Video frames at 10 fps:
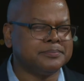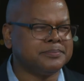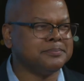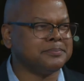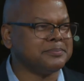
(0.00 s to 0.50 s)

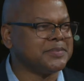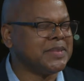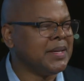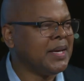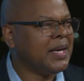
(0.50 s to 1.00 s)

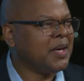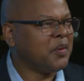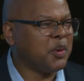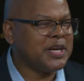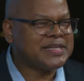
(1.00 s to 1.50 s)

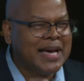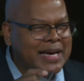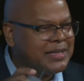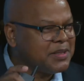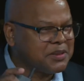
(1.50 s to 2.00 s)
we're a
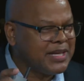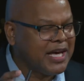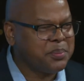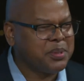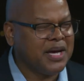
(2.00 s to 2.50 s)
tiny little
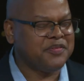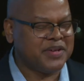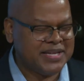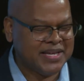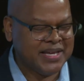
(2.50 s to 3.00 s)

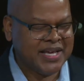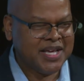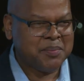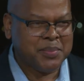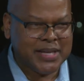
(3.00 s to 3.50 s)
nonprofit,
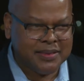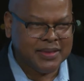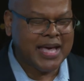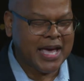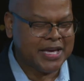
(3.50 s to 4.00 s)
but I
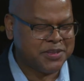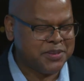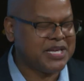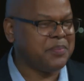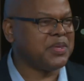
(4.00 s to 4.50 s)
think I can
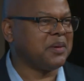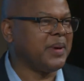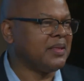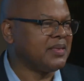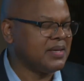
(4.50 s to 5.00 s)
do something
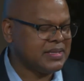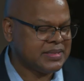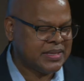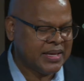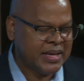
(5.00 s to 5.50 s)
about
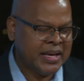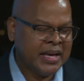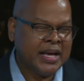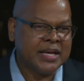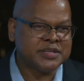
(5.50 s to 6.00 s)
this.
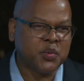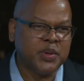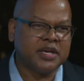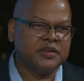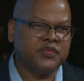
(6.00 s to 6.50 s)
So
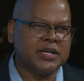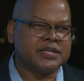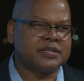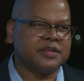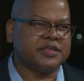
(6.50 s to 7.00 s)
we
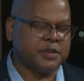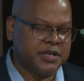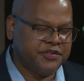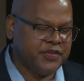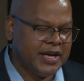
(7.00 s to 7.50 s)
convinced
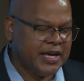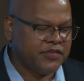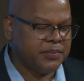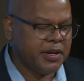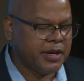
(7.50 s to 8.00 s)

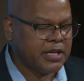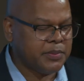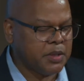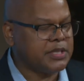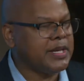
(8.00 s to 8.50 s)
35
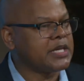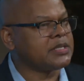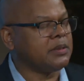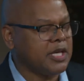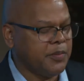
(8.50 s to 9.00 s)
American
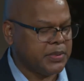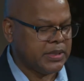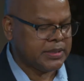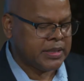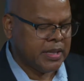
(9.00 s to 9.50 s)
multinational
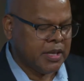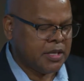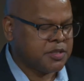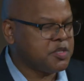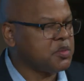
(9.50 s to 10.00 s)
companies
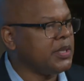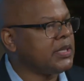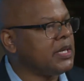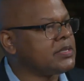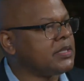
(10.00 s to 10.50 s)
to
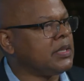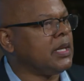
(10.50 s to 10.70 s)
join us in